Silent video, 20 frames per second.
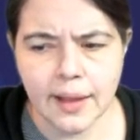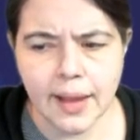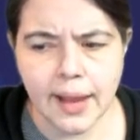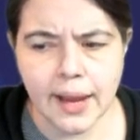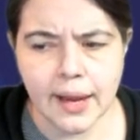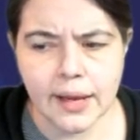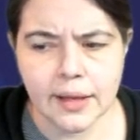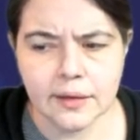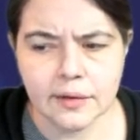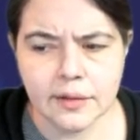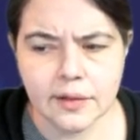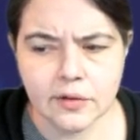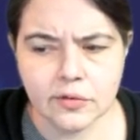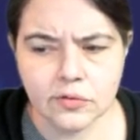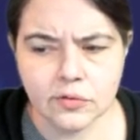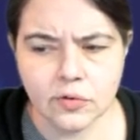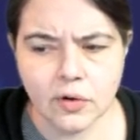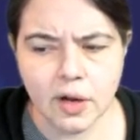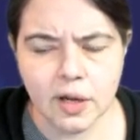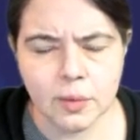And the
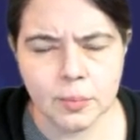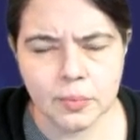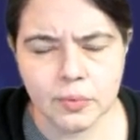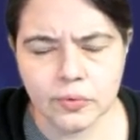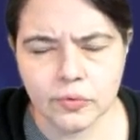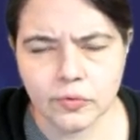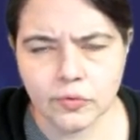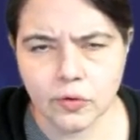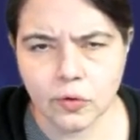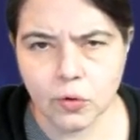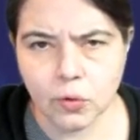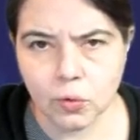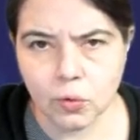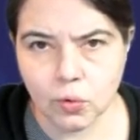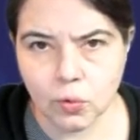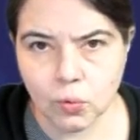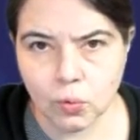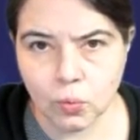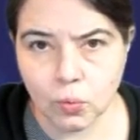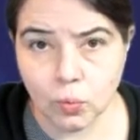astronomers
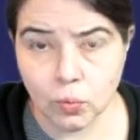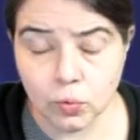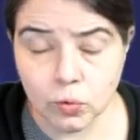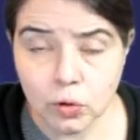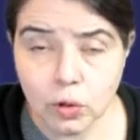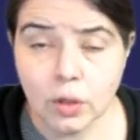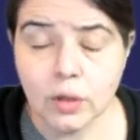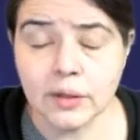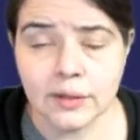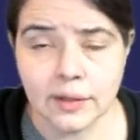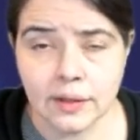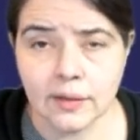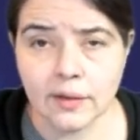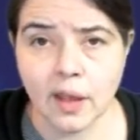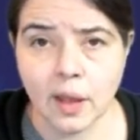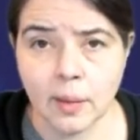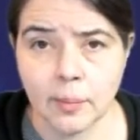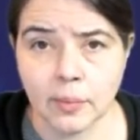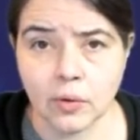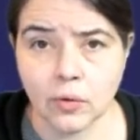who looked at the
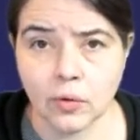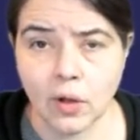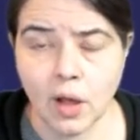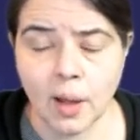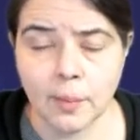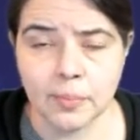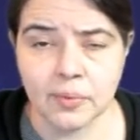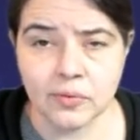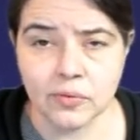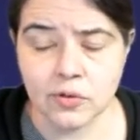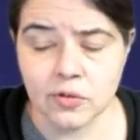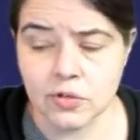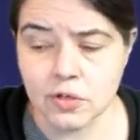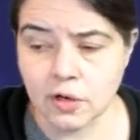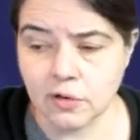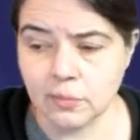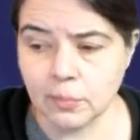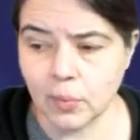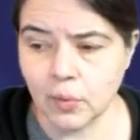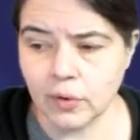chemical
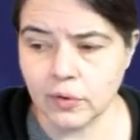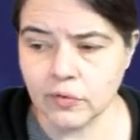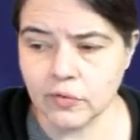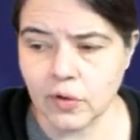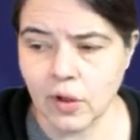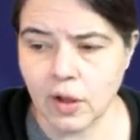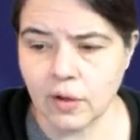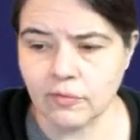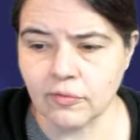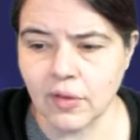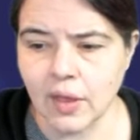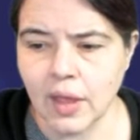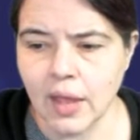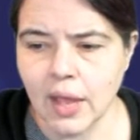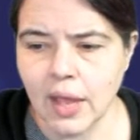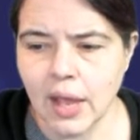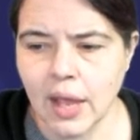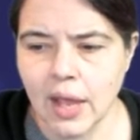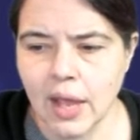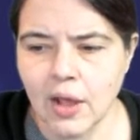composition of Borisov
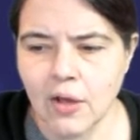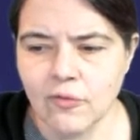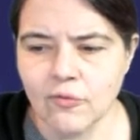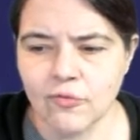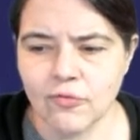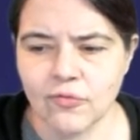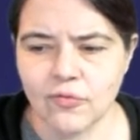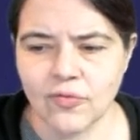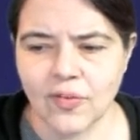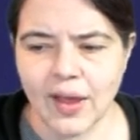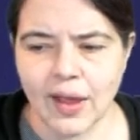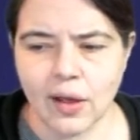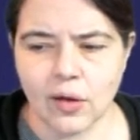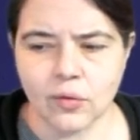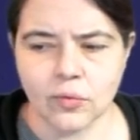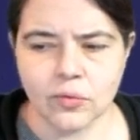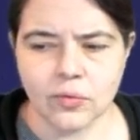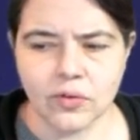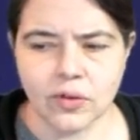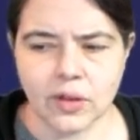
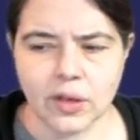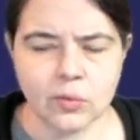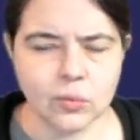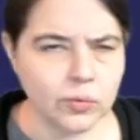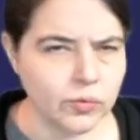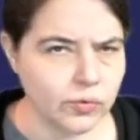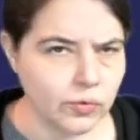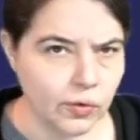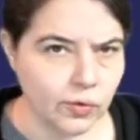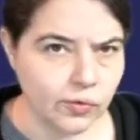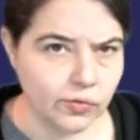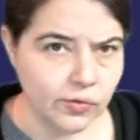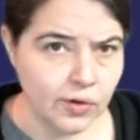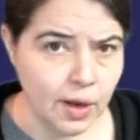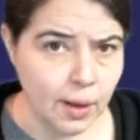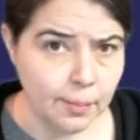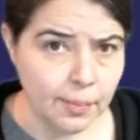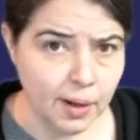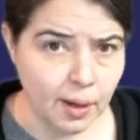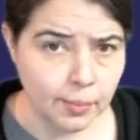found in results
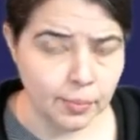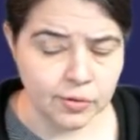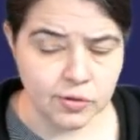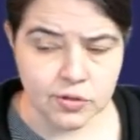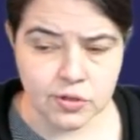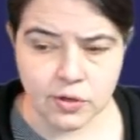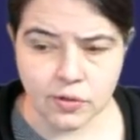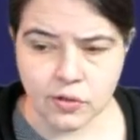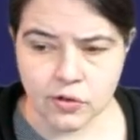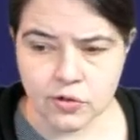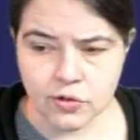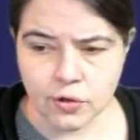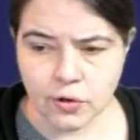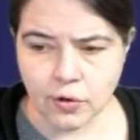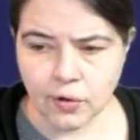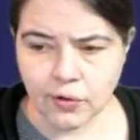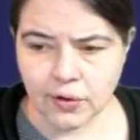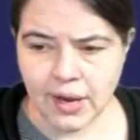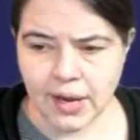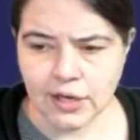now published in the
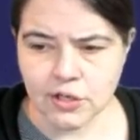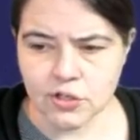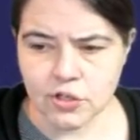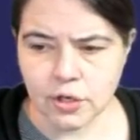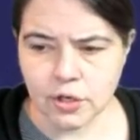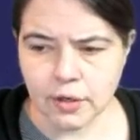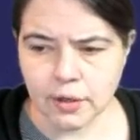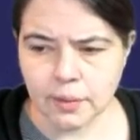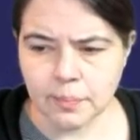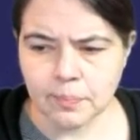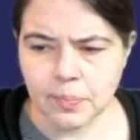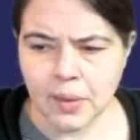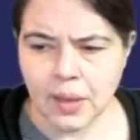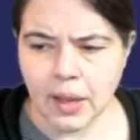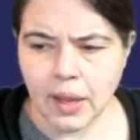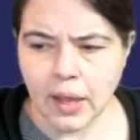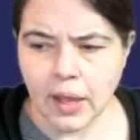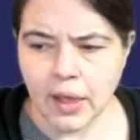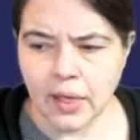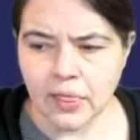journal Nature
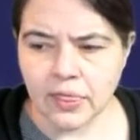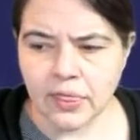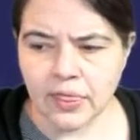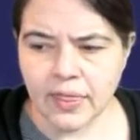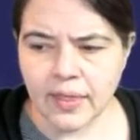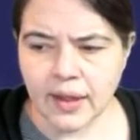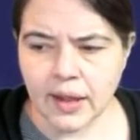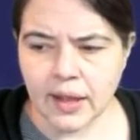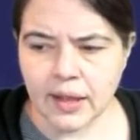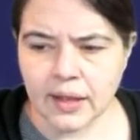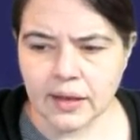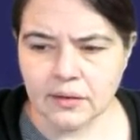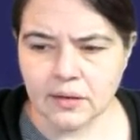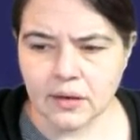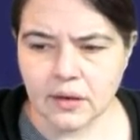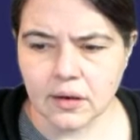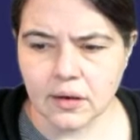that